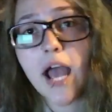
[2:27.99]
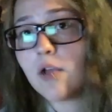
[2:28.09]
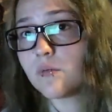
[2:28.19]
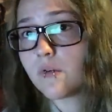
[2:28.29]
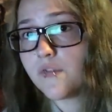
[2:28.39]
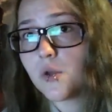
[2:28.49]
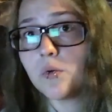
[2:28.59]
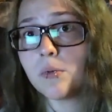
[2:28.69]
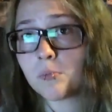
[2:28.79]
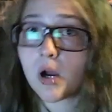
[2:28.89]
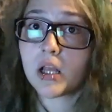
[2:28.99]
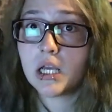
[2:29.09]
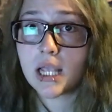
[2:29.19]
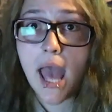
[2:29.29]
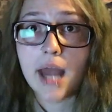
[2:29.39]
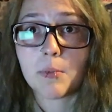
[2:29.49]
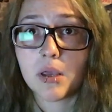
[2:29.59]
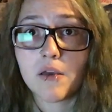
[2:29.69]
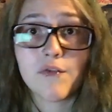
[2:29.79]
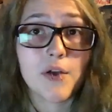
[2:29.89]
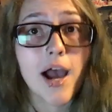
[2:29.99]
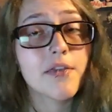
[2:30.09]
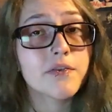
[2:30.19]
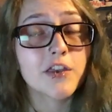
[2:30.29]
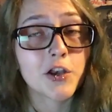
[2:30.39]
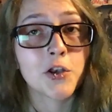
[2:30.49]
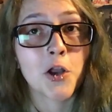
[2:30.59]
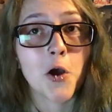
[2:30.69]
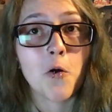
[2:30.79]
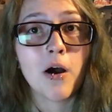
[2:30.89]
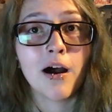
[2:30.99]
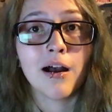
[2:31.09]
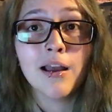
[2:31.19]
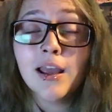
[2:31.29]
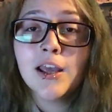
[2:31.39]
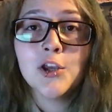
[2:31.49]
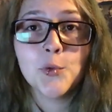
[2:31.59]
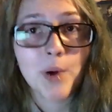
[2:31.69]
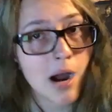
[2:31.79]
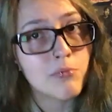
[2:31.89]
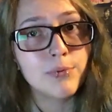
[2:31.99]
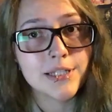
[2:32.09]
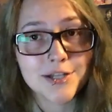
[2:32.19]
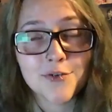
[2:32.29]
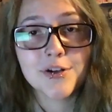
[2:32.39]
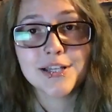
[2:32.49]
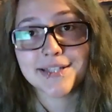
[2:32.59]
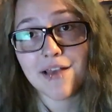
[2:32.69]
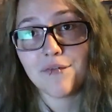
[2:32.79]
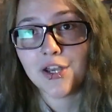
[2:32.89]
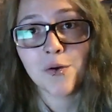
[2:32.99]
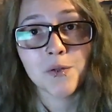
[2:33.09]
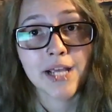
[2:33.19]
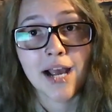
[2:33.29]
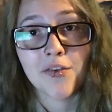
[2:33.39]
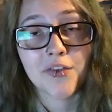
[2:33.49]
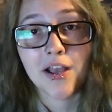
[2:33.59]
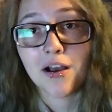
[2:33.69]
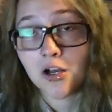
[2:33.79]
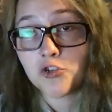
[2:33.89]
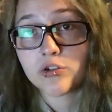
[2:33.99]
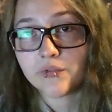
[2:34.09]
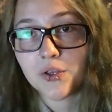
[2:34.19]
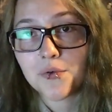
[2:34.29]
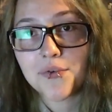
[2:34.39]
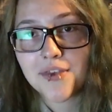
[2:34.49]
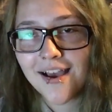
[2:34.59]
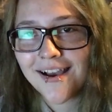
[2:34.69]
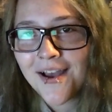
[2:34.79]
I reviewed Umbrella Academy. If you guys didn't know, you probably don't, because that video only has, like, 100 views.